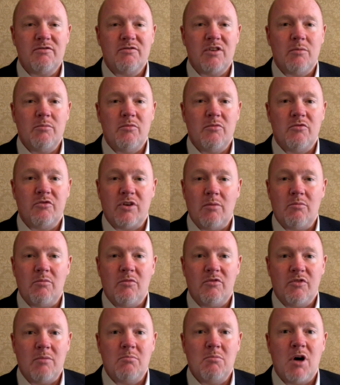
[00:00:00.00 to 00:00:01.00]
from
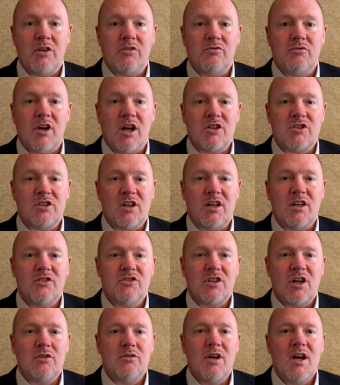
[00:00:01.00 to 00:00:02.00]
modern Russia.
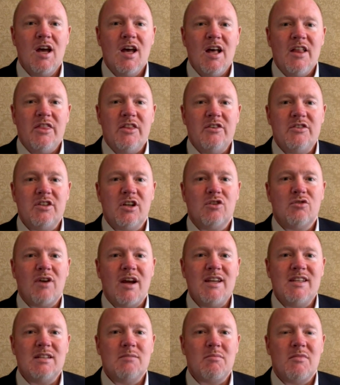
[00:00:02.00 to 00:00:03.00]
So there's a
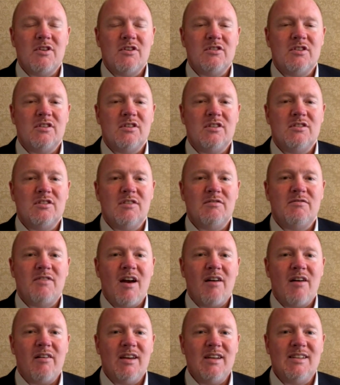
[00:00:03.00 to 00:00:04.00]

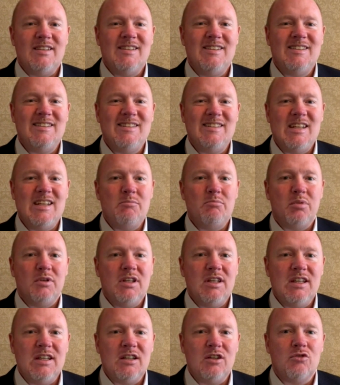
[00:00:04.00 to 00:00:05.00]
very
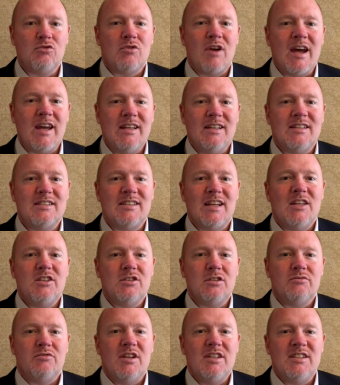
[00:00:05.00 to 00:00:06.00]
deeply ingrained sense
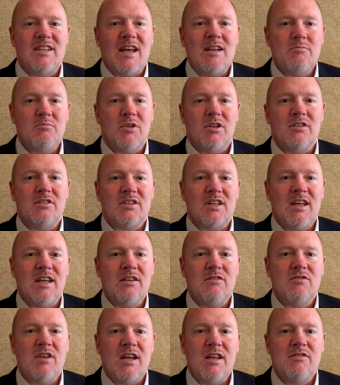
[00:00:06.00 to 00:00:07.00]
of resentment
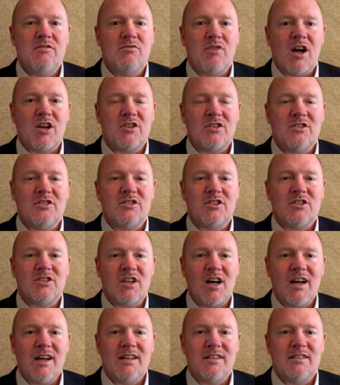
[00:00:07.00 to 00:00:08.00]
in Russian
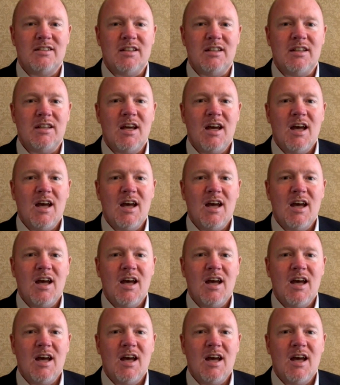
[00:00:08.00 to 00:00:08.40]
society